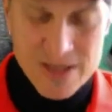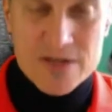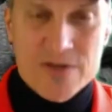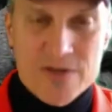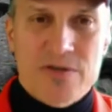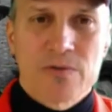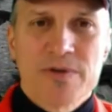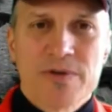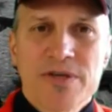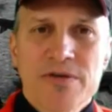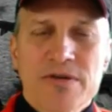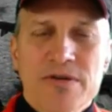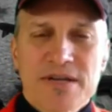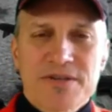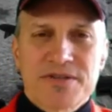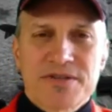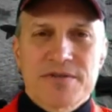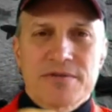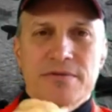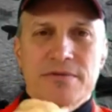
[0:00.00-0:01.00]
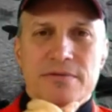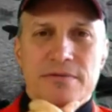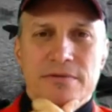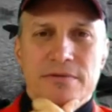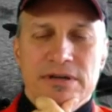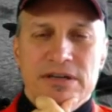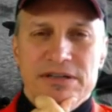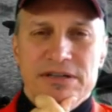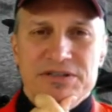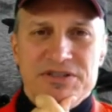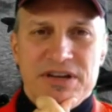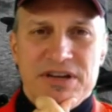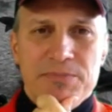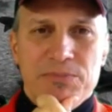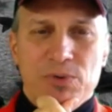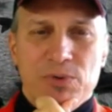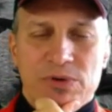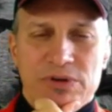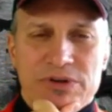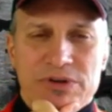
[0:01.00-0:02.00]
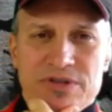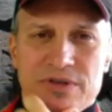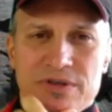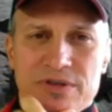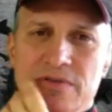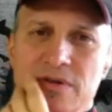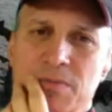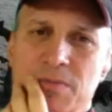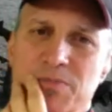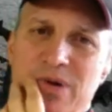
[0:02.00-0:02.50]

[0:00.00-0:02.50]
So when you guys do uh, chamber work, so uh,